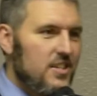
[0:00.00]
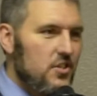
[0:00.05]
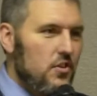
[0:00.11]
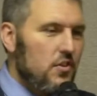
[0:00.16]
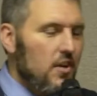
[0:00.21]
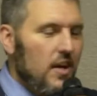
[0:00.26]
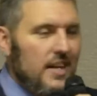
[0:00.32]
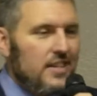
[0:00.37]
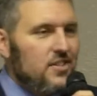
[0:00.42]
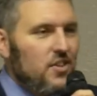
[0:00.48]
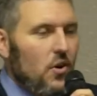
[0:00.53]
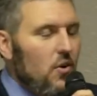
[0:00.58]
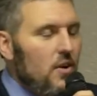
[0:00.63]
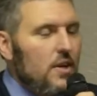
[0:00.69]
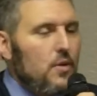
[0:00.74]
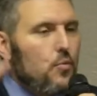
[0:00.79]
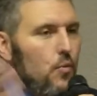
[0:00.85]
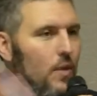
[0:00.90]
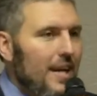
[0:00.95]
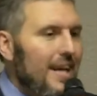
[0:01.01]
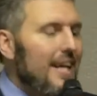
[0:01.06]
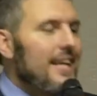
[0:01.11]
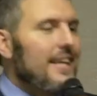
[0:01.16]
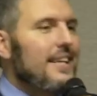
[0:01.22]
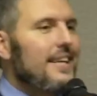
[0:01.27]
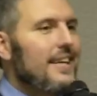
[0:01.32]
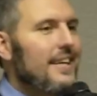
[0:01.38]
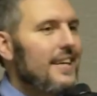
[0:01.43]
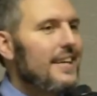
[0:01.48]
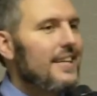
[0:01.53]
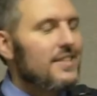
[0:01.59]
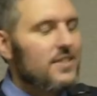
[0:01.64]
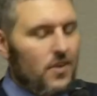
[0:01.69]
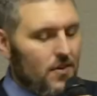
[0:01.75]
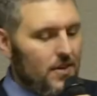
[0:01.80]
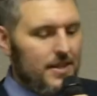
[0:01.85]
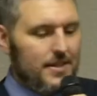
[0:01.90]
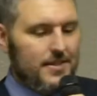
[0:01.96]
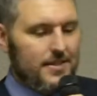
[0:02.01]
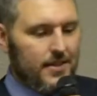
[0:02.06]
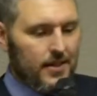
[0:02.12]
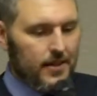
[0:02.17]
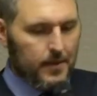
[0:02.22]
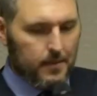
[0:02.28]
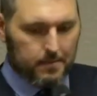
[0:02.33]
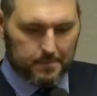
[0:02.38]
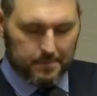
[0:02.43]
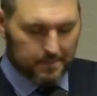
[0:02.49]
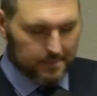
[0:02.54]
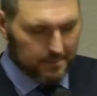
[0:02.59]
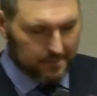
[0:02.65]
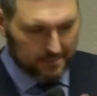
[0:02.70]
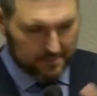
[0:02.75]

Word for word: So it's already rigged. It's already a setup.